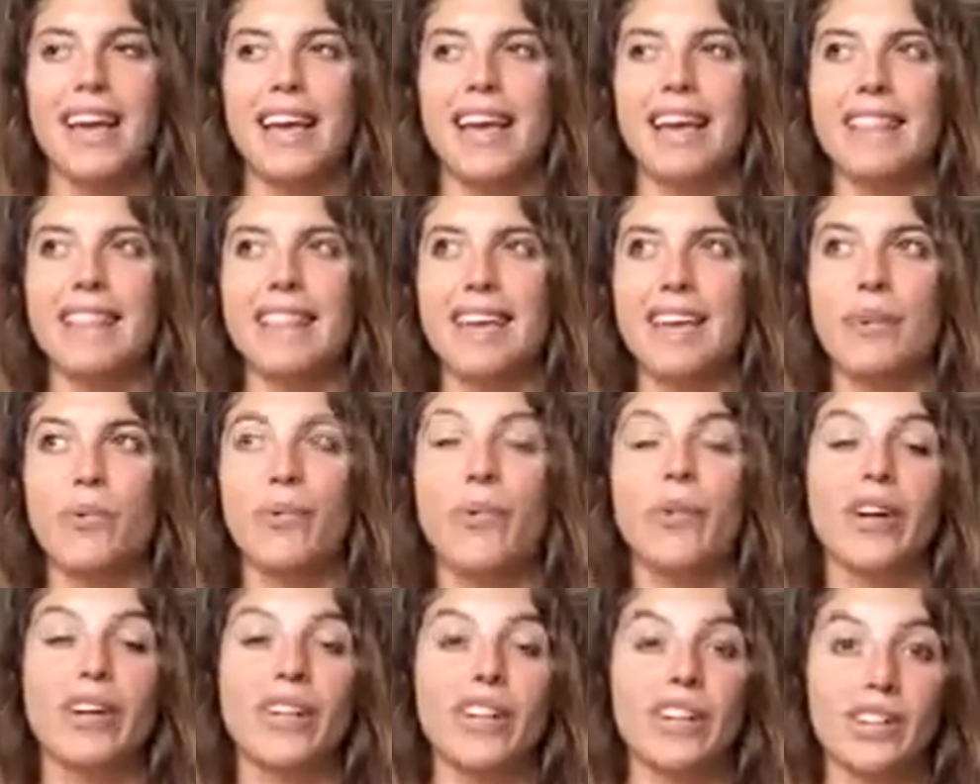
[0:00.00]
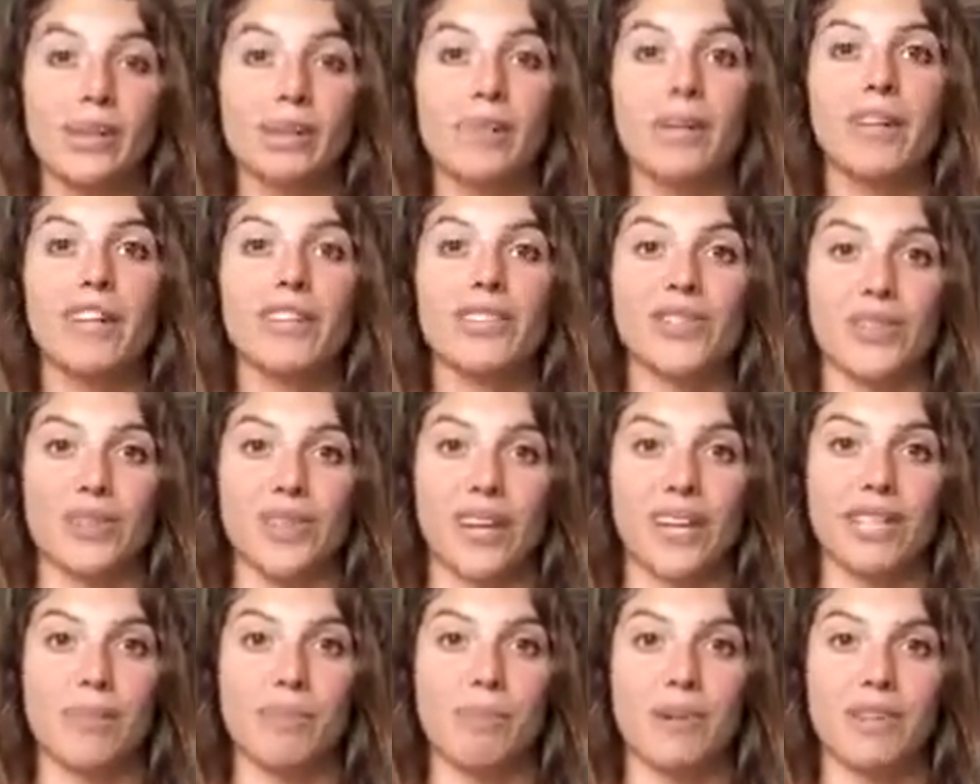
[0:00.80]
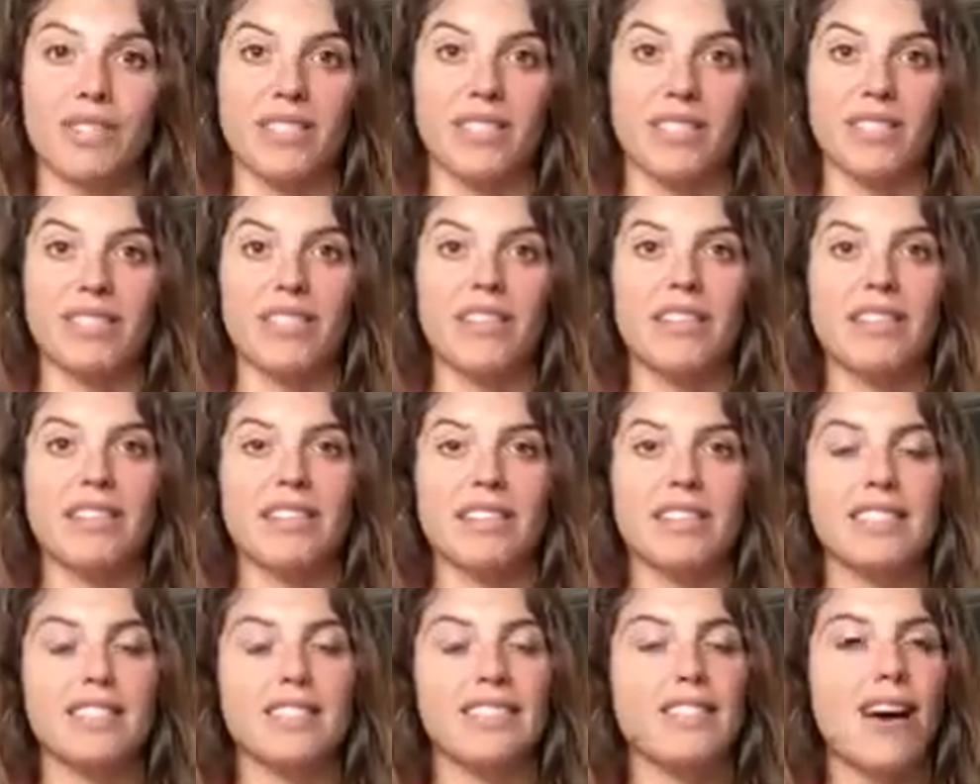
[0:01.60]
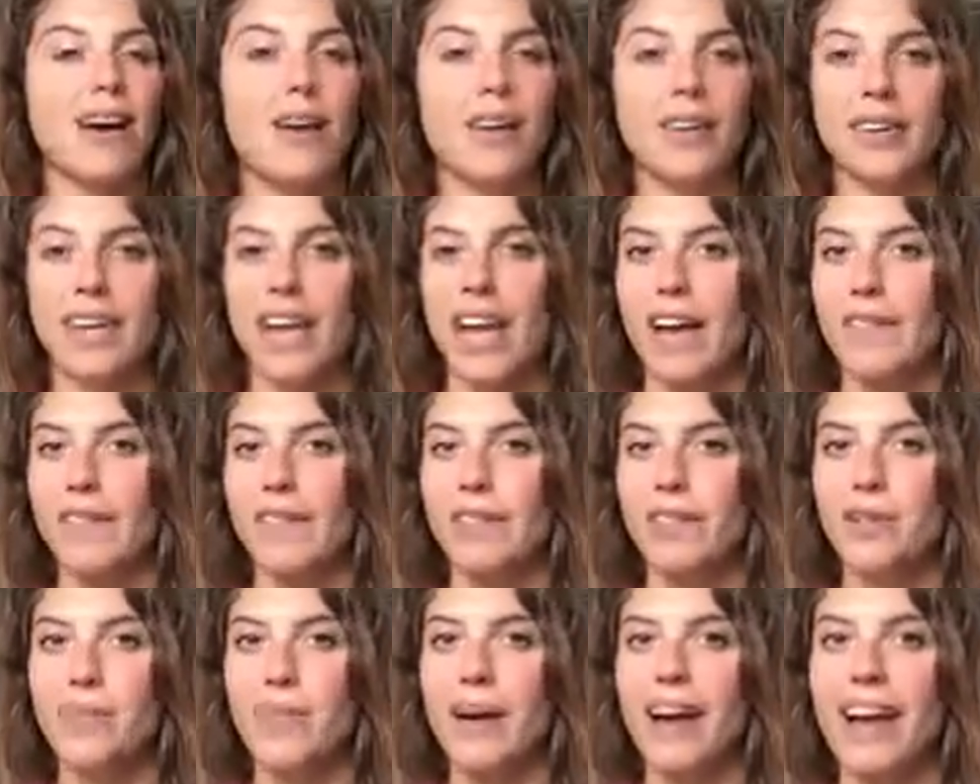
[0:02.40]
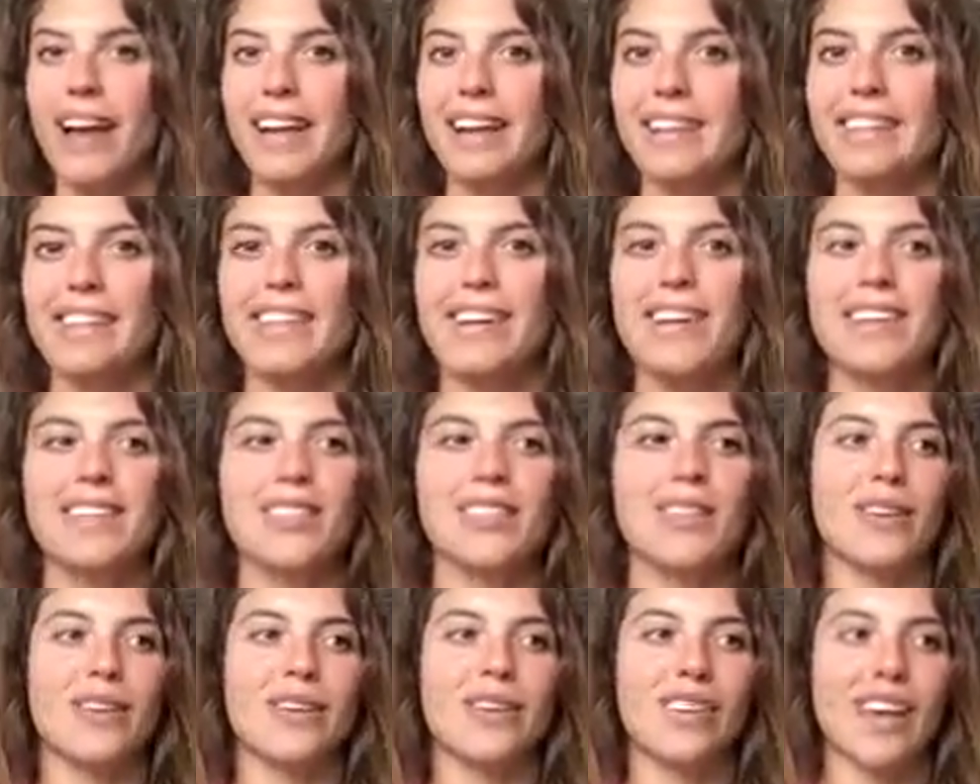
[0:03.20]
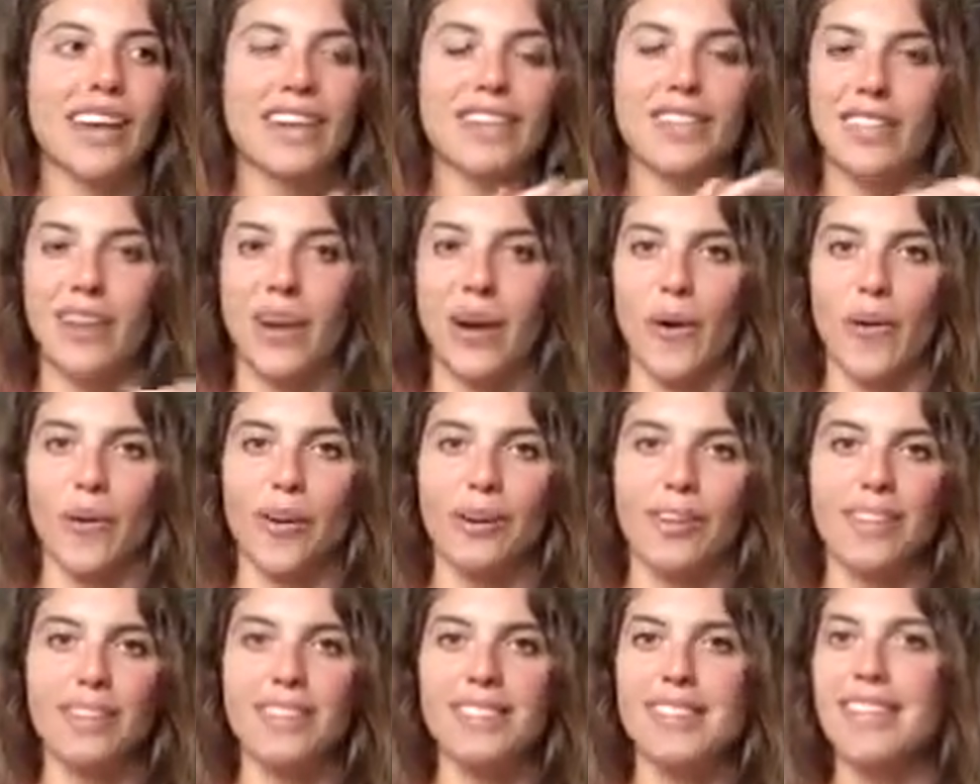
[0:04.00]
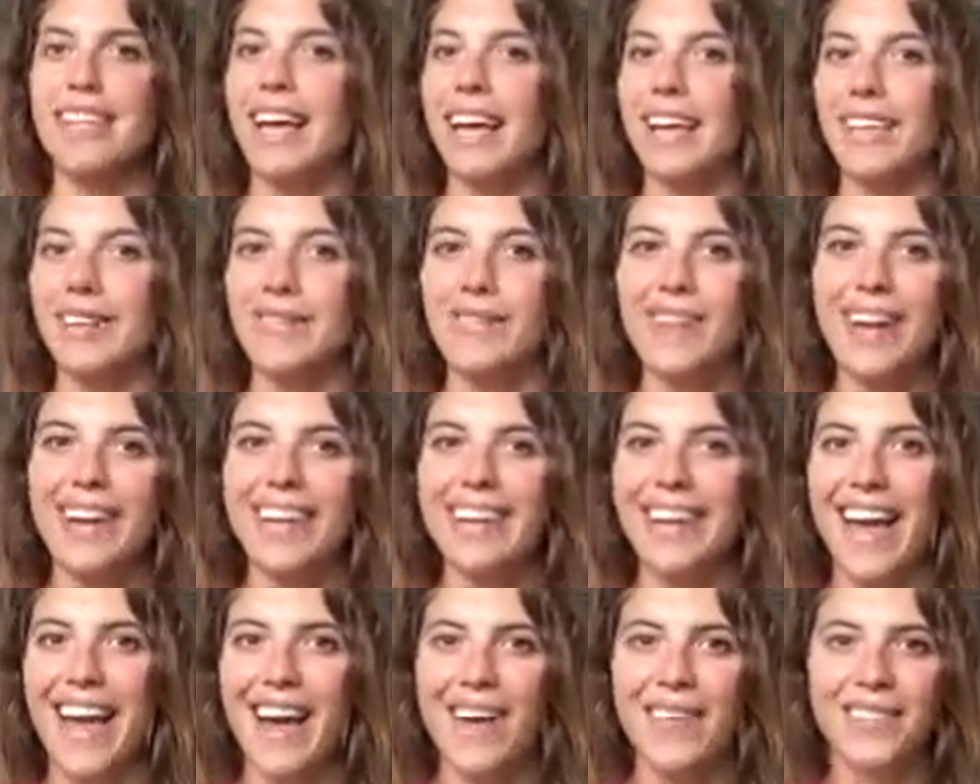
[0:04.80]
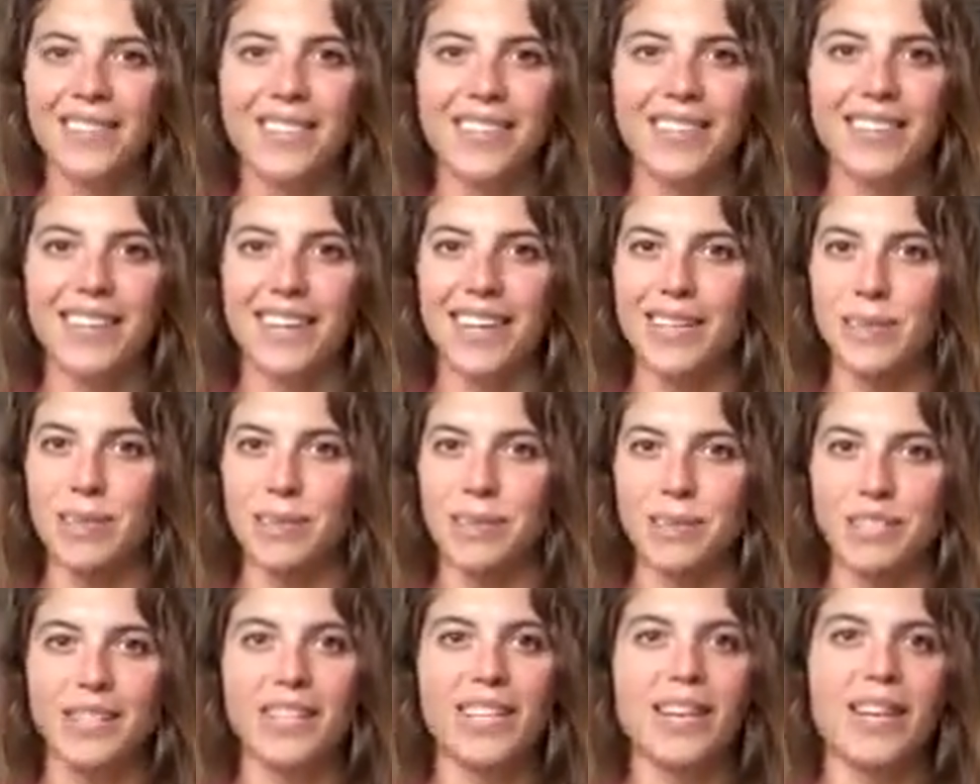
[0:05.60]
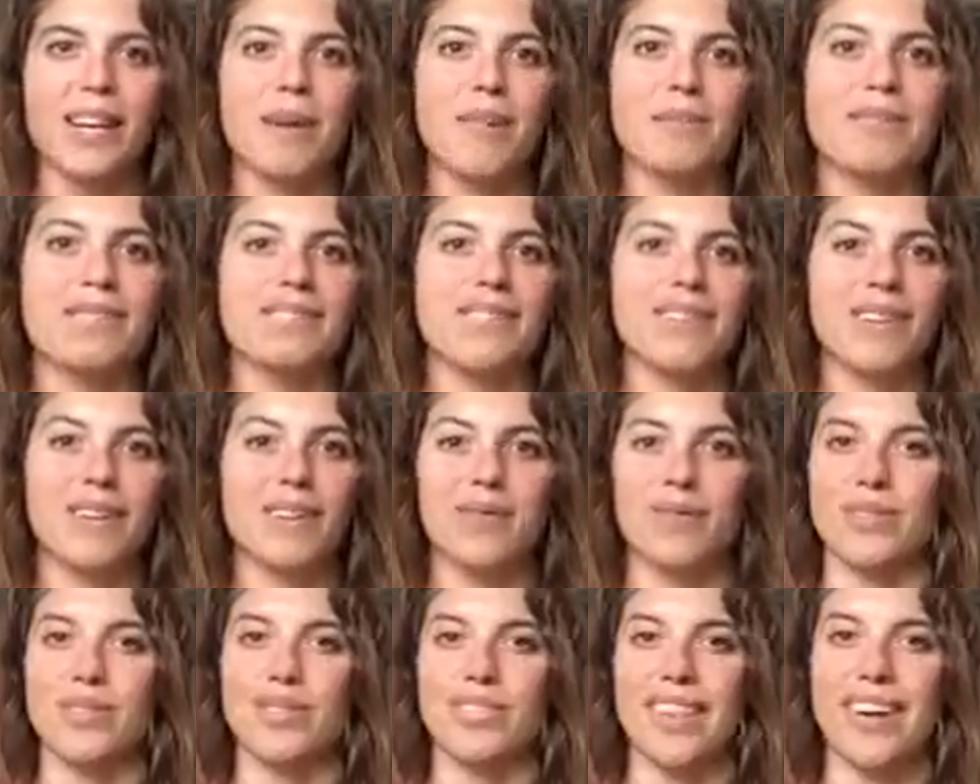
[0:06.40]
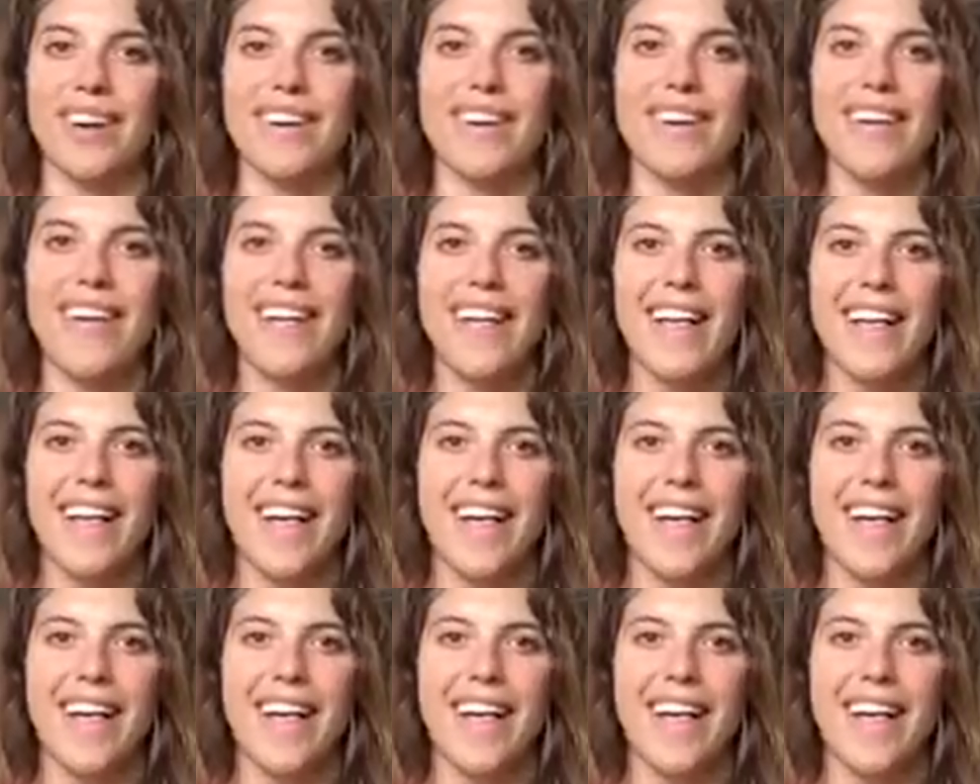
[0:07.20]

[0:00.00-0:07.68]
and then where you're going to place your next person, just to already have in your mind, so you can actually go in and select it right now, so the next person that comes in goes there.